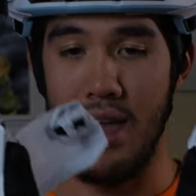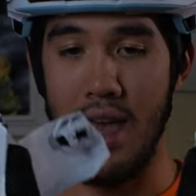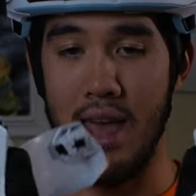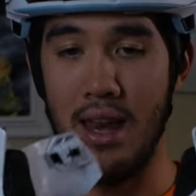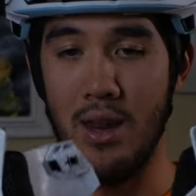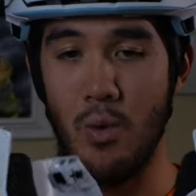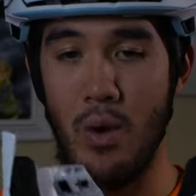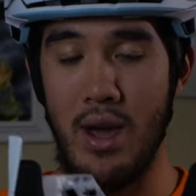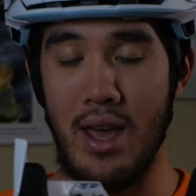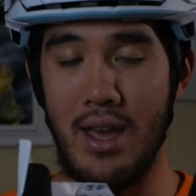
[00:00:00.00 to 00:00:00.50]

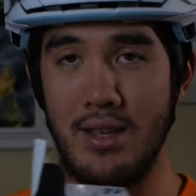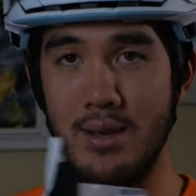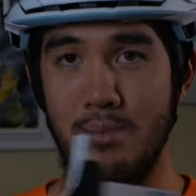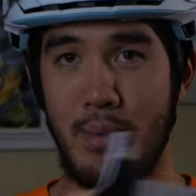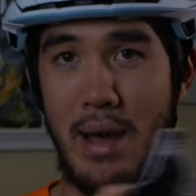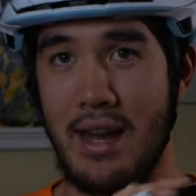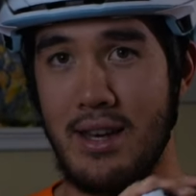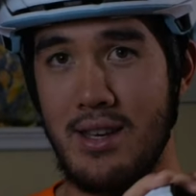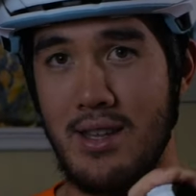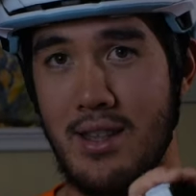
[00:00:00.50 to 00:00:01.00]
Anyways,
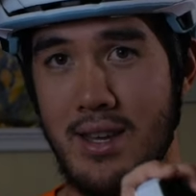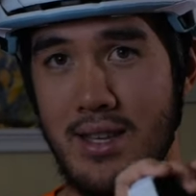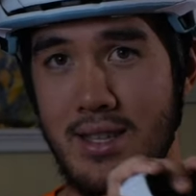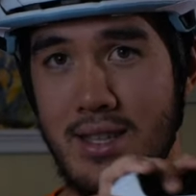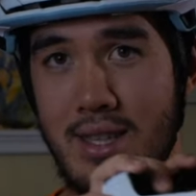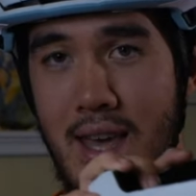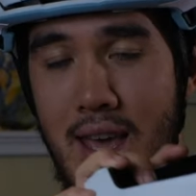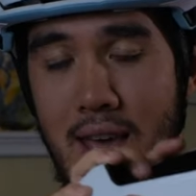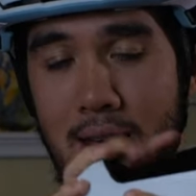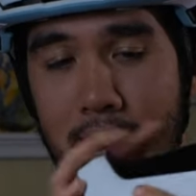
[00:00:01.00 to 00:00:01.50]
back to this
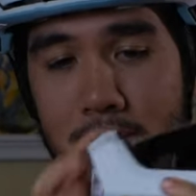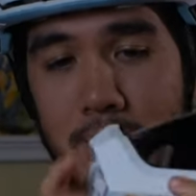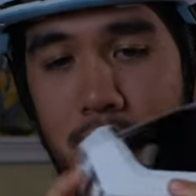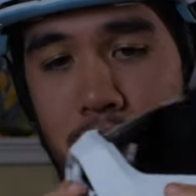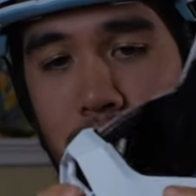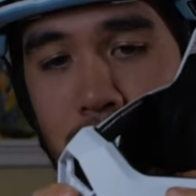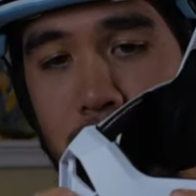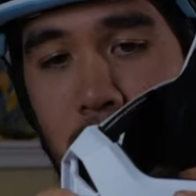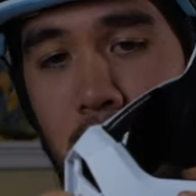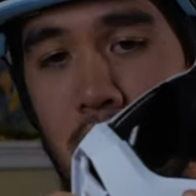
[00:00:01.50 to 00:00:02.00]
thing.
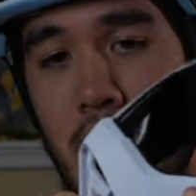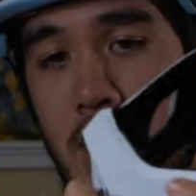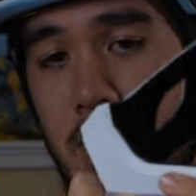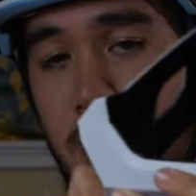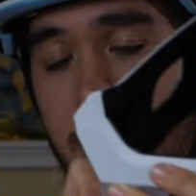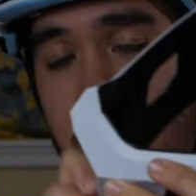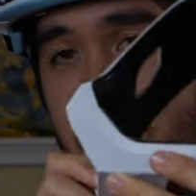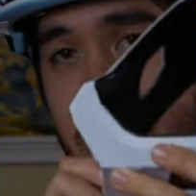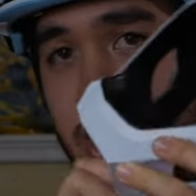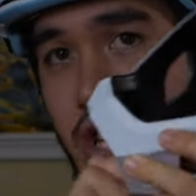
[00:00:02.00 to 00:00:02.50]

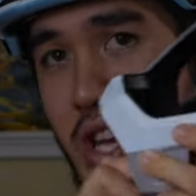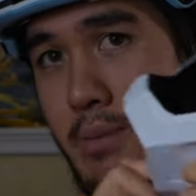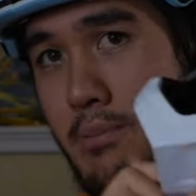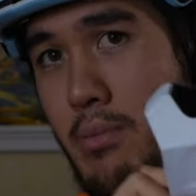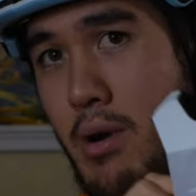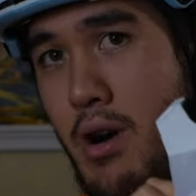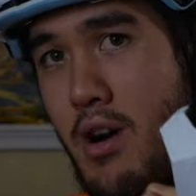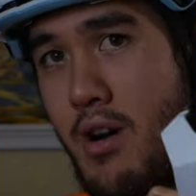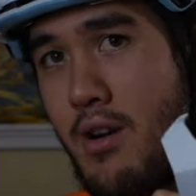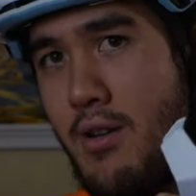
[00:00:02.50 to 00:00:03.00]
The chin
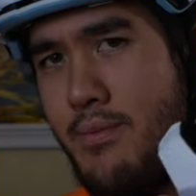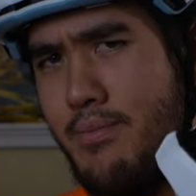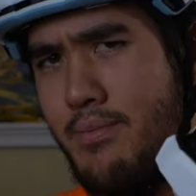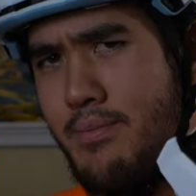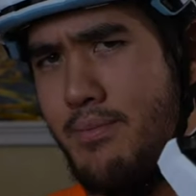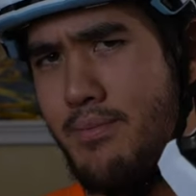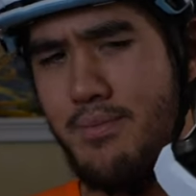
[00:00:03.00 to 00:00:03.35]
bar